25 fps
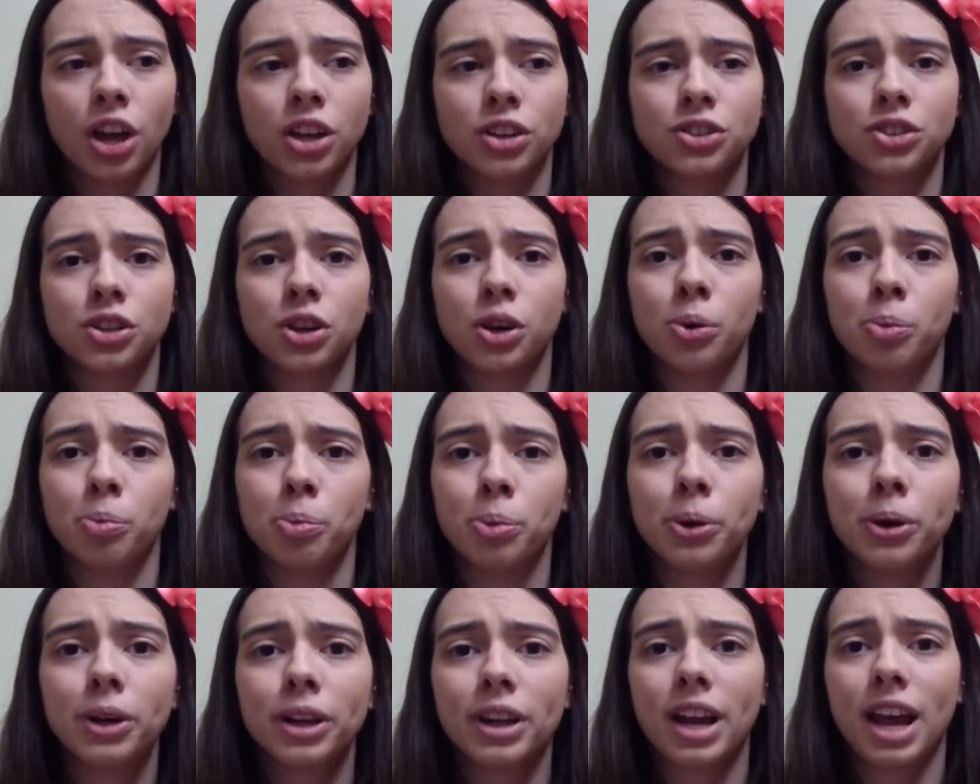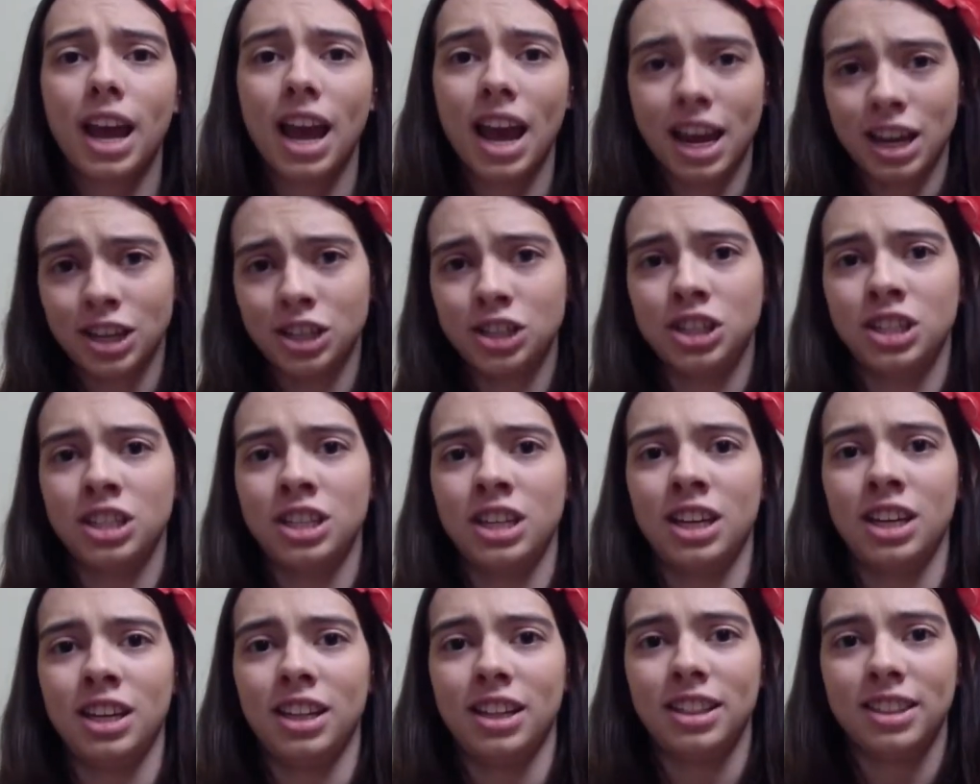So put
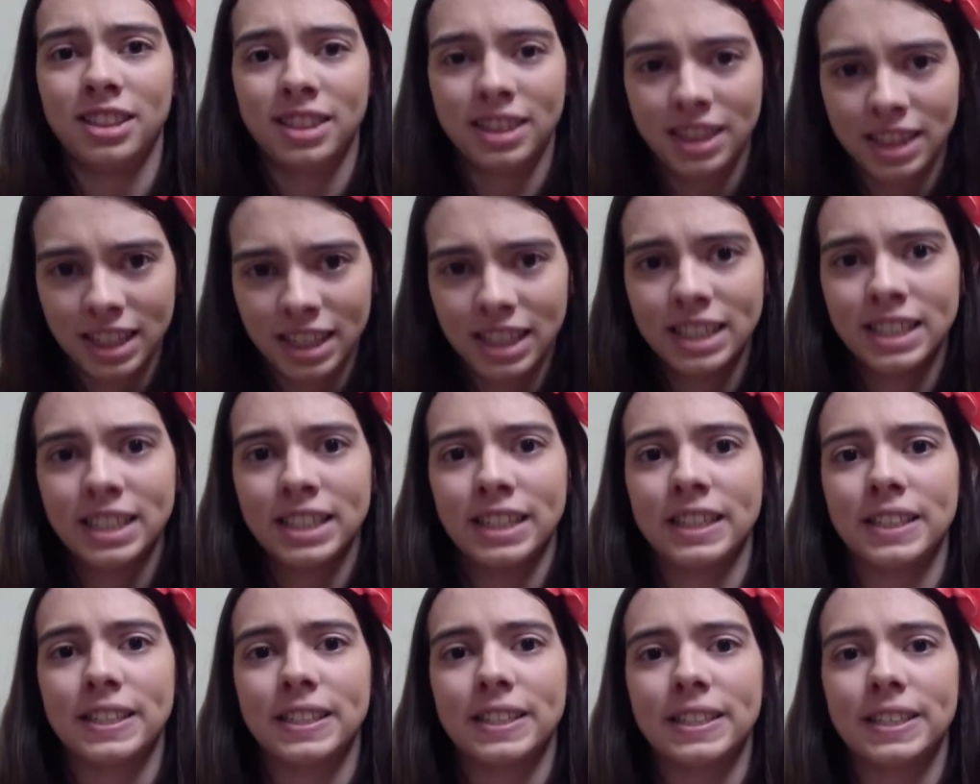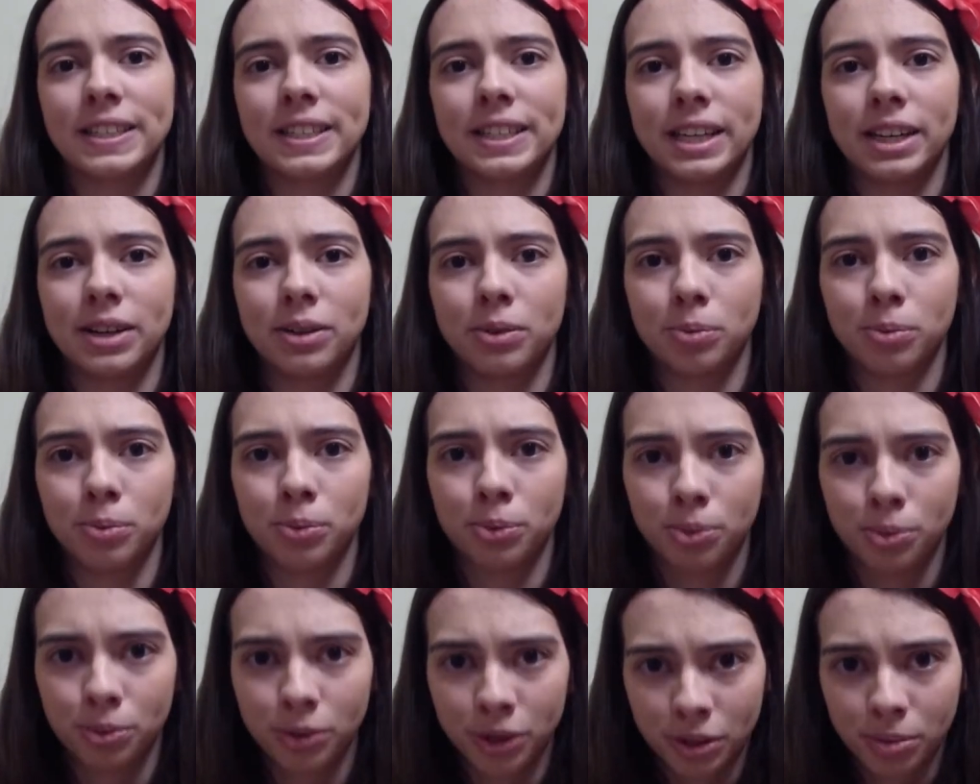AGD, thesis,
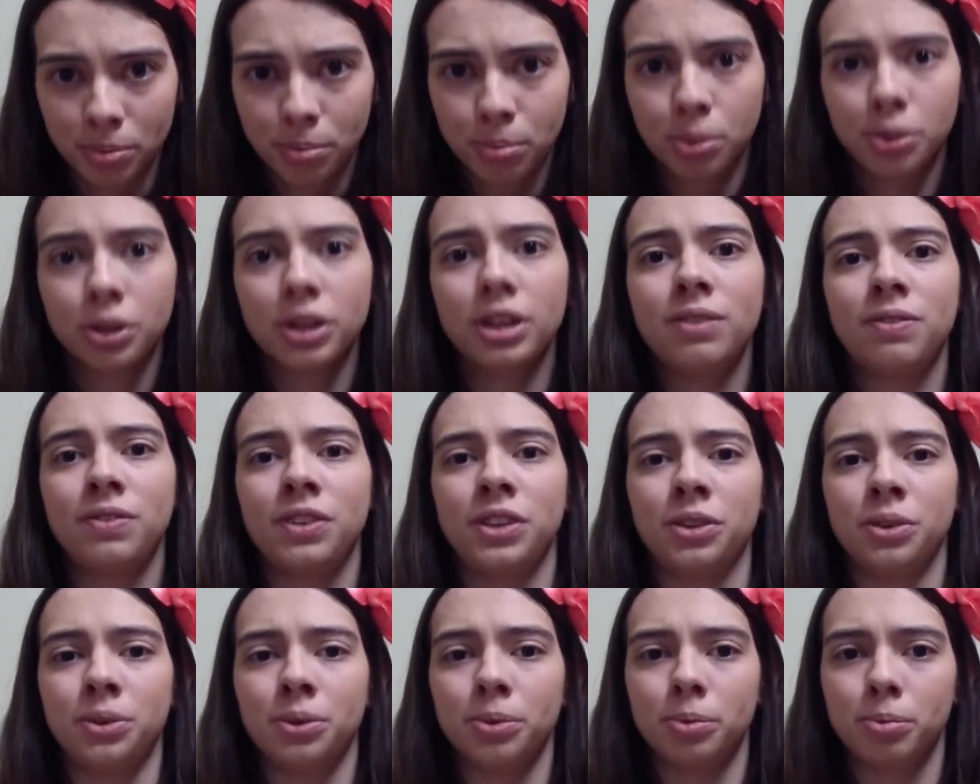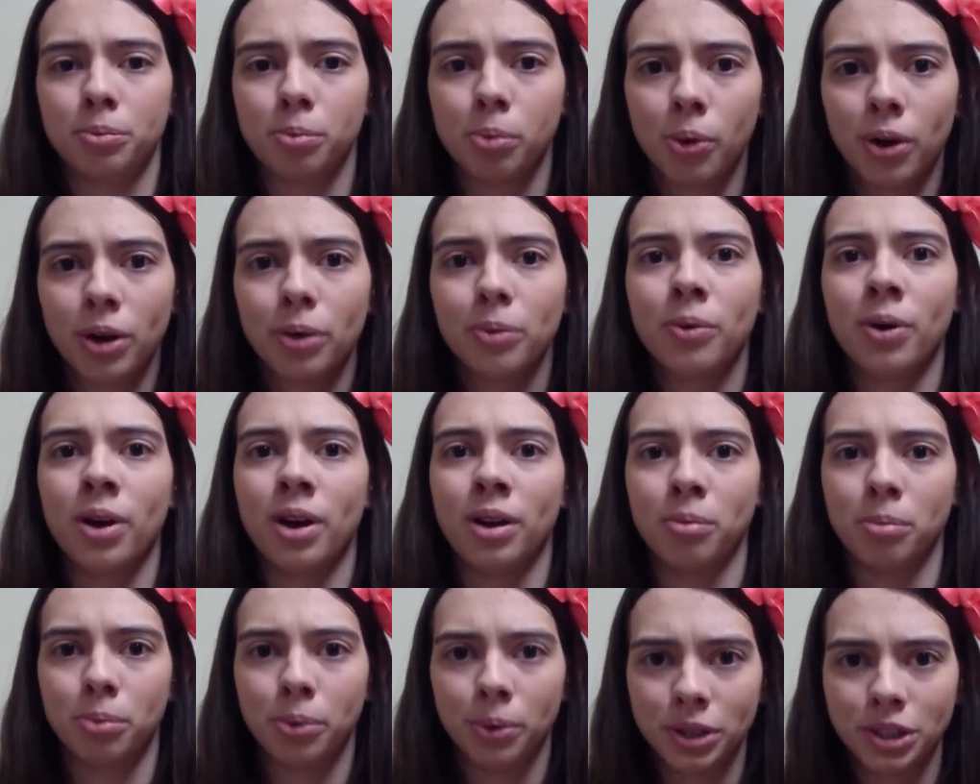preview, point
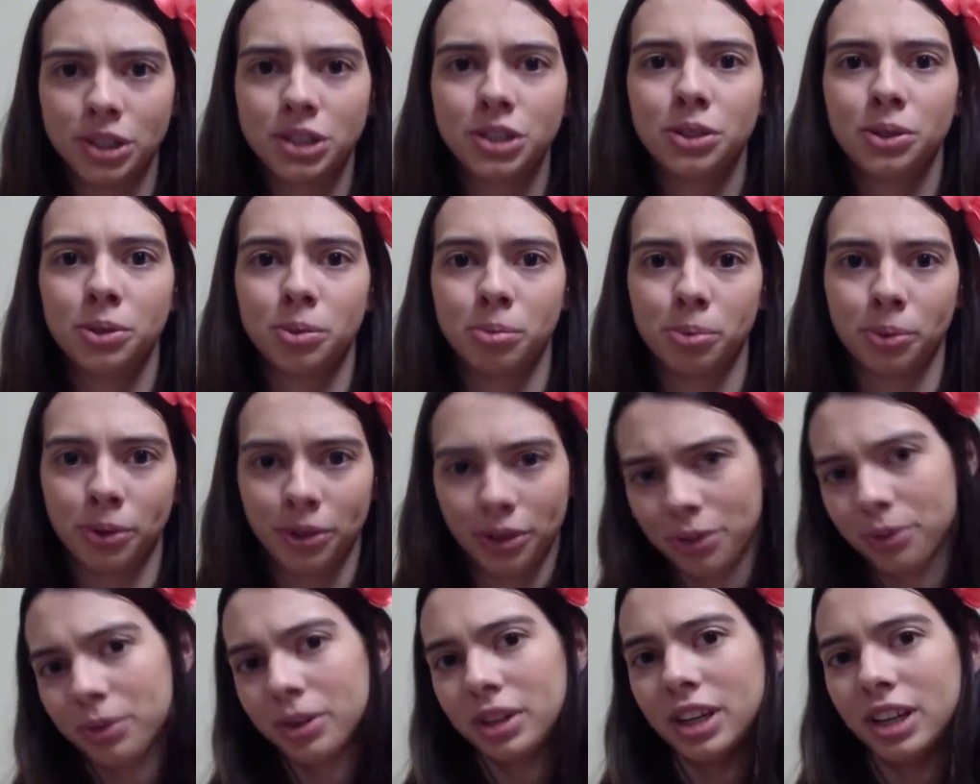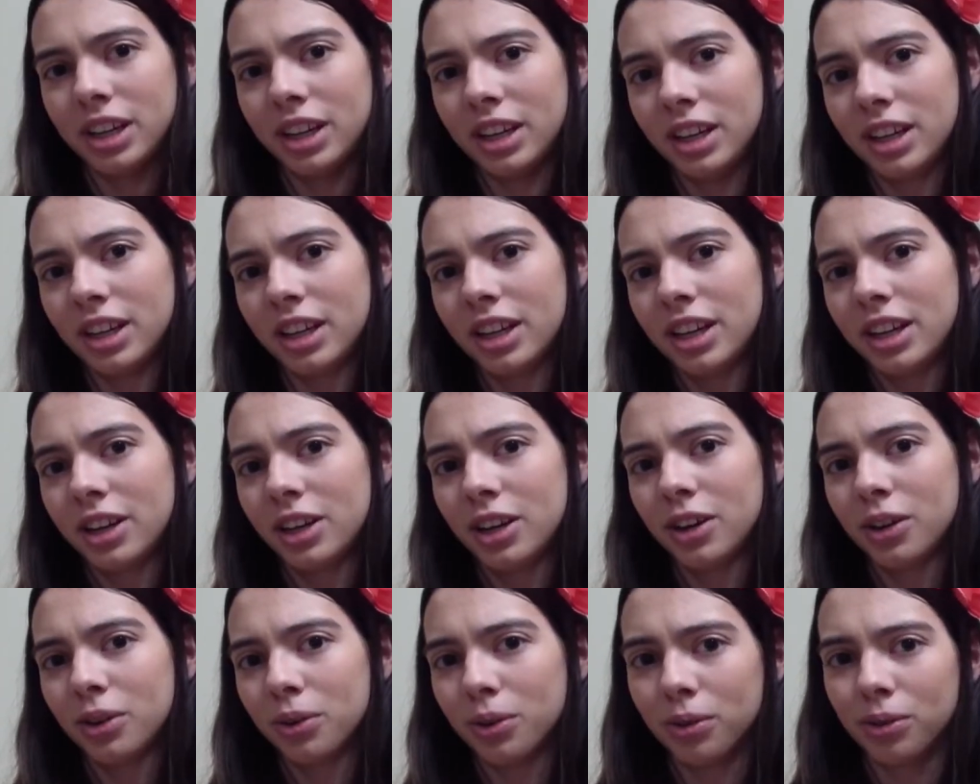1, point 2, point 3,
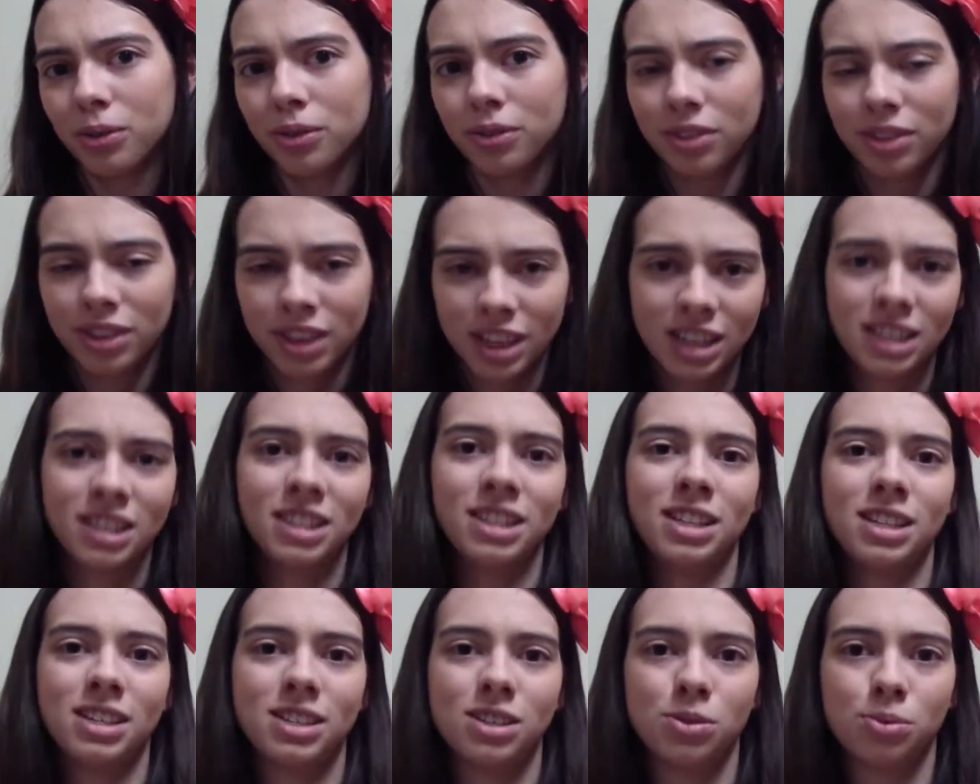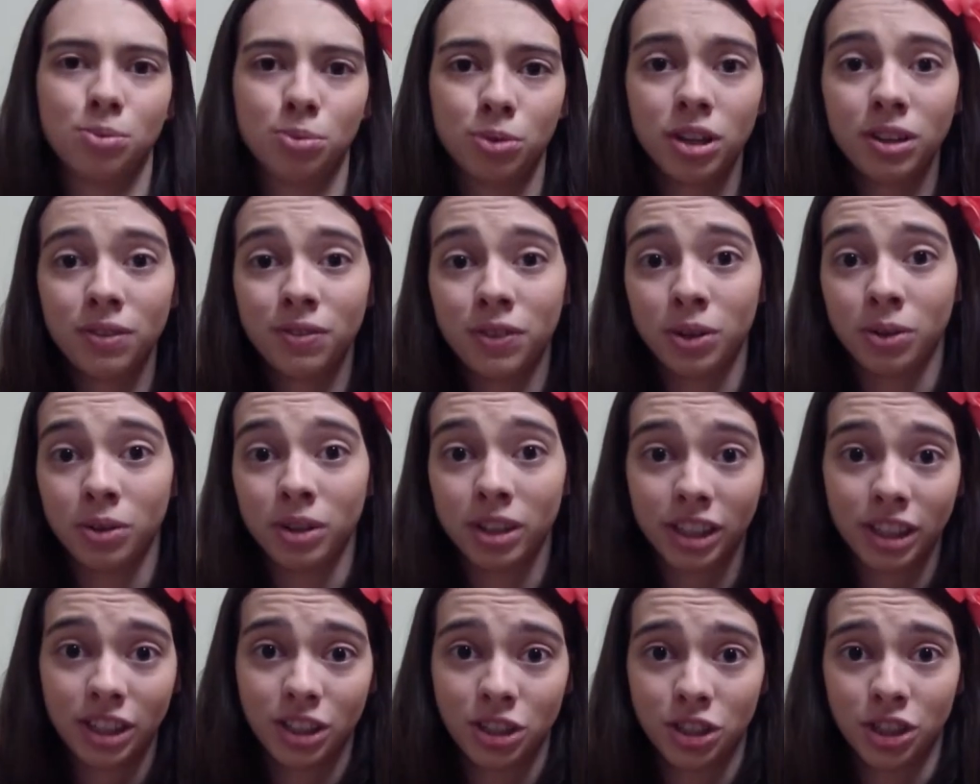thesis, review,
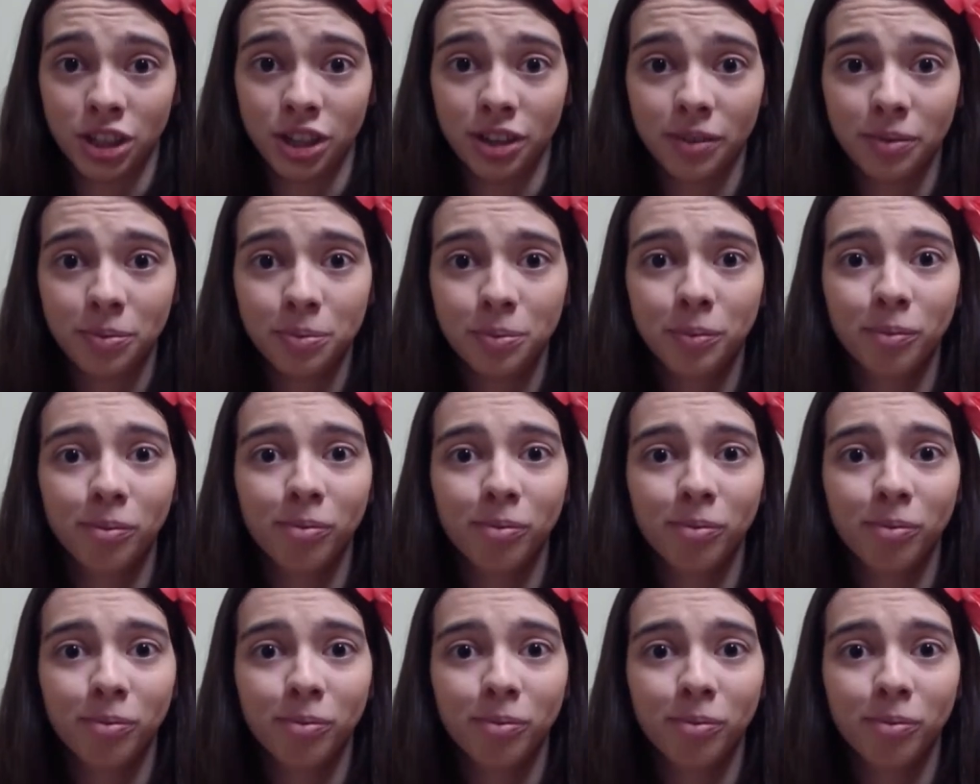clincher.